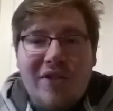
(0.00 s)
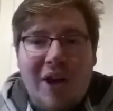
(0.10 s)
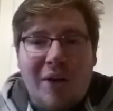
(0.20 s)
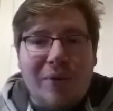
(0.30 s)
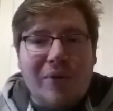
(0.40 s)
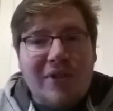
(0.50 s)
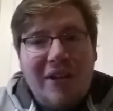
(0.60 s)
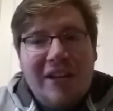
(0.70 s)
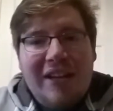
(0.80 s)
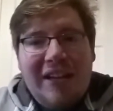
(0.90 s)
Star Wars.
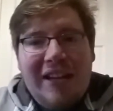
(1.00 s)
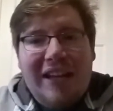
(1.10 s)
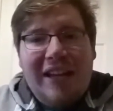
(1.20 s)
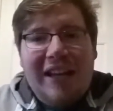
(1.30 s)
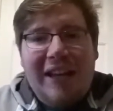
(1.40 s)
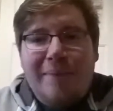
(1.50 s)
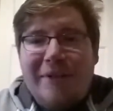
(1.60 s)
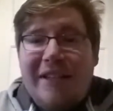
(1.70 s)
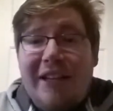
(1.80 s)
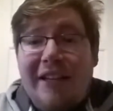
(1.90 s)
In
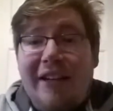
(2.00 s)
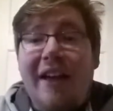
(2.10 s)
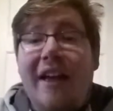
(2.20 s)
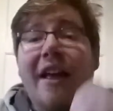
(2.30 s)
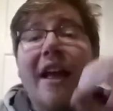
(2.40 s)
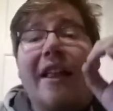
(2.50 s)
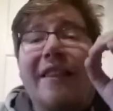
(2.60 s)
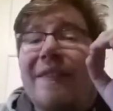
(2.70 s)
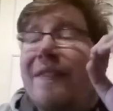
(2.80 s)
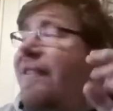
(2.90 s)
particular,
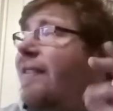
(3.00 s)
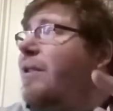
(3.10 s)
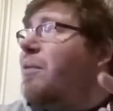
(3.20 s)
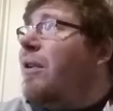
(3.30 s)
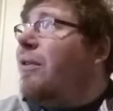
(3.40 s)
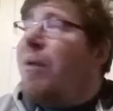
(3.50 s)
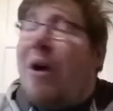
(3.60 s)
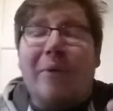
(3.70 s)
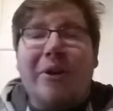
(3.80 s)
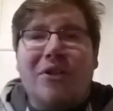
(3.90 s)

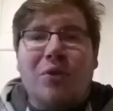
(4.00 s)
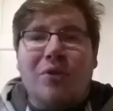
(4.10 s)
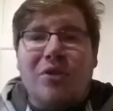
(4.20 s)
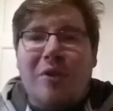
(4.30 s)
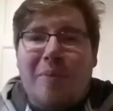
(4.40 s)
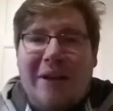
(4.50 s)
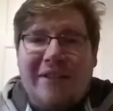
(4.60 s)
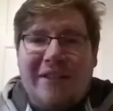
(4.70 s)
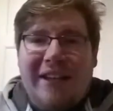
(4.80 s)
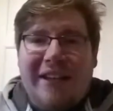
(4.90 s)
what I want to talk to you
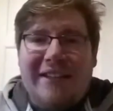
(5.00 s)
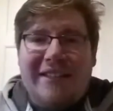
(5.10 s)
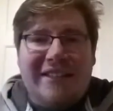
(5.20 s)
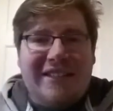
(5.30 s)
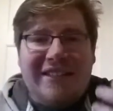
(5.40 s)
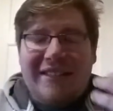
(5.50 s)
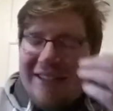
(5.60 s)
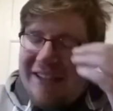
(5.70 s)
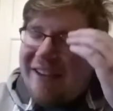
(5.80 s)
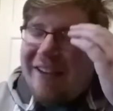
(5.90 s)
about today is just,
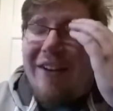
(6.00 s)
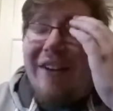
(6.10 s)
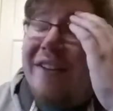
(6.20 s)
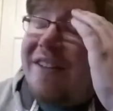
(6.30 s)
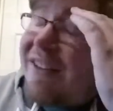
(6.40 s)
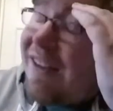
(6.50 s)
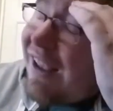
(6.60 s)
I